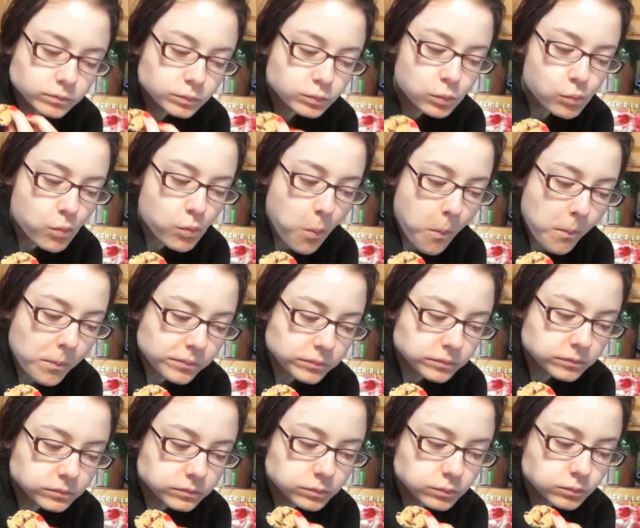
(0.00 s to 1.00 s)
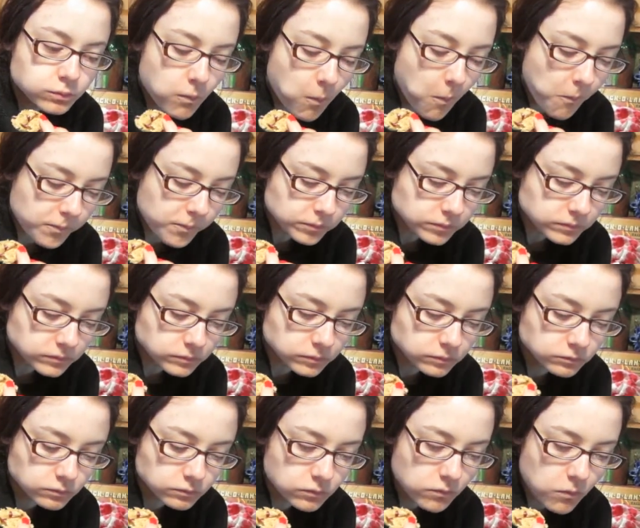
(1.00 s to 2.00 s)
the dehydrator
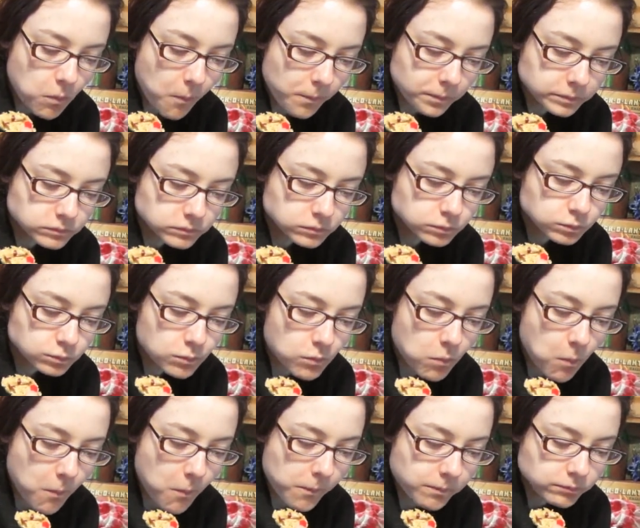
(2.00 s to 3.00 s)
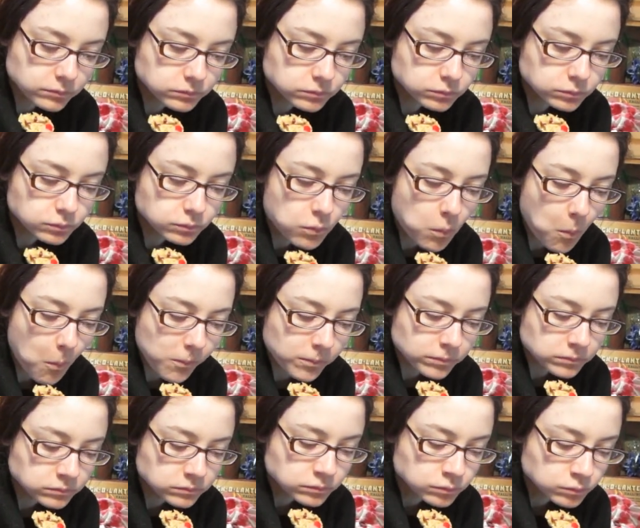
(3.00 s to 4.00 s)
instructions are in the bottom bar.
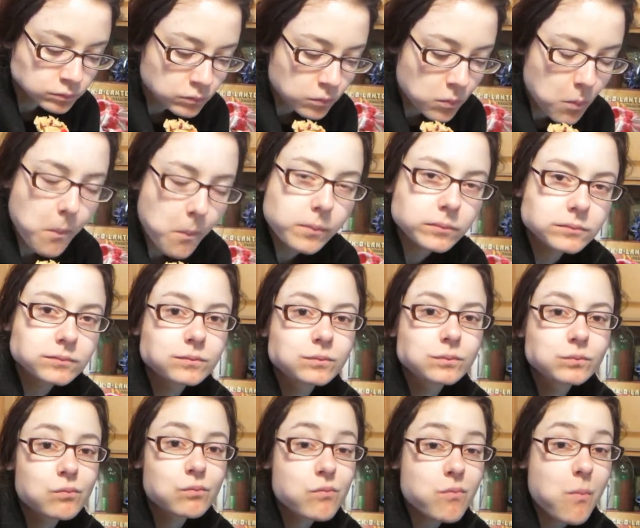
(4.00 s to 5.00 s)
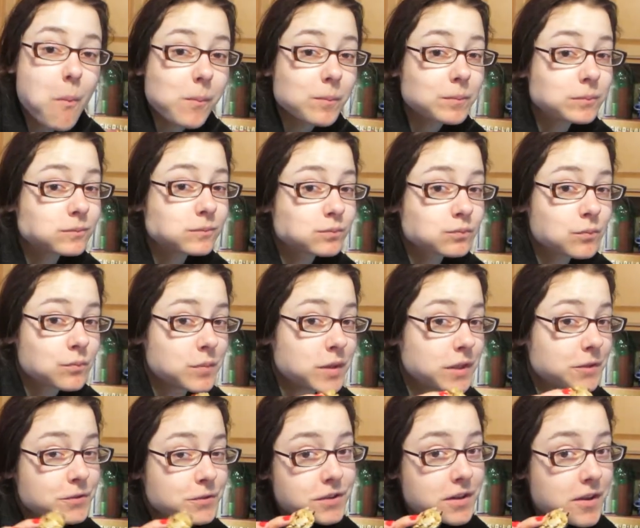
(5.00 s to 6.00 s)
So until next time,
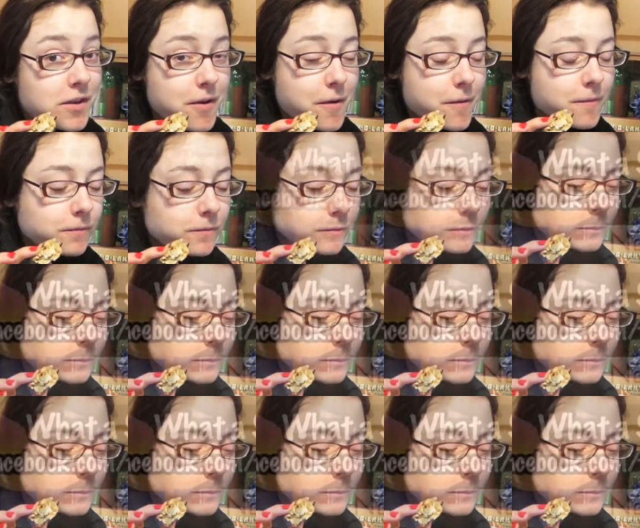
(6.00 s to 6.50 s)
much love.